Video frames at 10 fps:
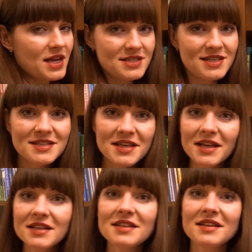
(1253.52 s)
As I
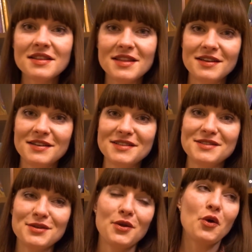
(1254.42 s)
said, there
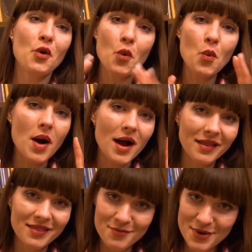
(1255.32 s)
is no
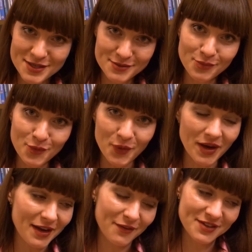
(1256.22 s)
one the best book.
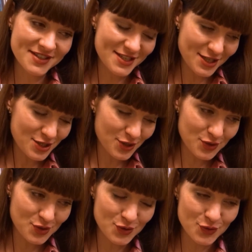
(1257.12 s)
Every teacher
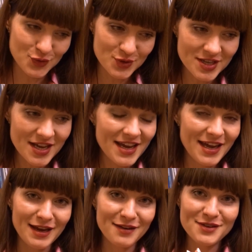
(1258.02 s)
choose,
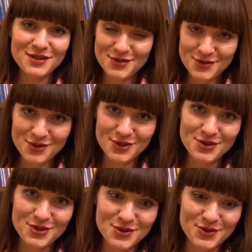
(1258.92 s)
every
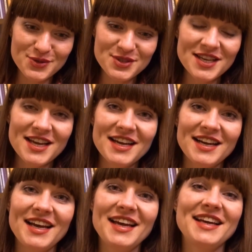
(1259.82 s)
student choose.
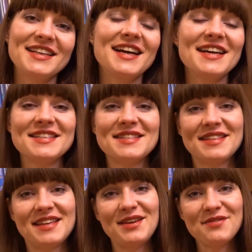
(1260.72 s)
And guys,
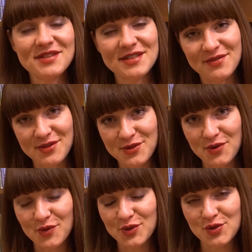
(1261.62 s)
if this video
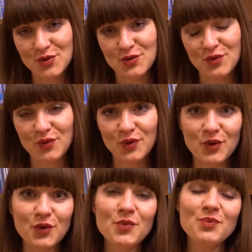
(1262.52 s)
was useful for you,